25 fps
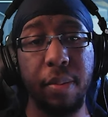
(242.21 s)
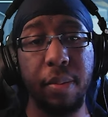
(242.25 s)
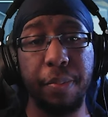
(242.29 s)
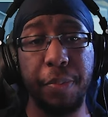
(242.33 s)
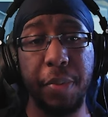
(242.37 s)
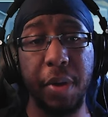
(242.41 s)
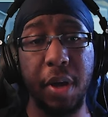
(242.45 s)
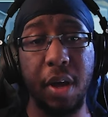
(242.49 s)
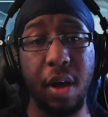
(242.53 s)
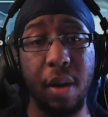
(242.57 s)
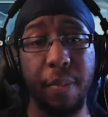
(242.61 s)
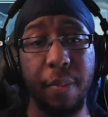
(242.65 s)

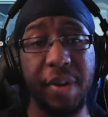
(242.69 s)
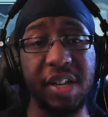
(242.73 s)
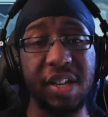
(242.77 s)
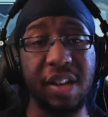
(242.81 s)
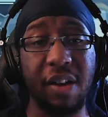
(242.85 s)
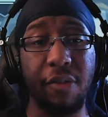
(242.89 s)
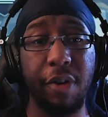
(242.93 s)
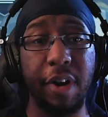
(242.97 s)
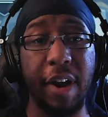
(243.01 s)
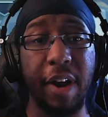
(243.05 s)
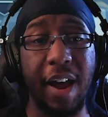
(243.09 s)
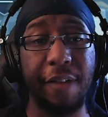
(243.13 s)
Become
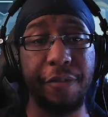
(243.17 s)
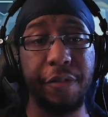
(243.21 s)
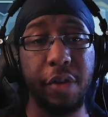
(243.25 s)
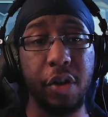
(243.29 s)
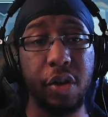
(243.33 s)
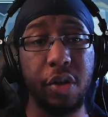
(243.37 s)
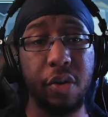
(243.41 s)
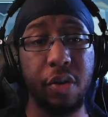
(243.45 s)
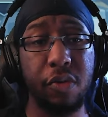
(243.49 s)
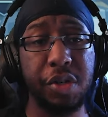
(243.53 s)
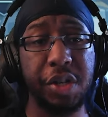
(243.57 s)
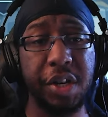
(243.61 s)
accelerated after
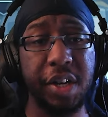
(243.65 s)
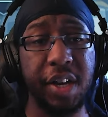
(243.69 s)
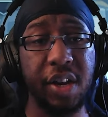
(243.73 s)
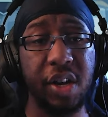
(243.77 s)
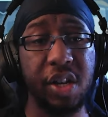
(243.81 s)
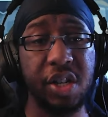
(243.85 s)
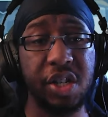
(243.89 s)
using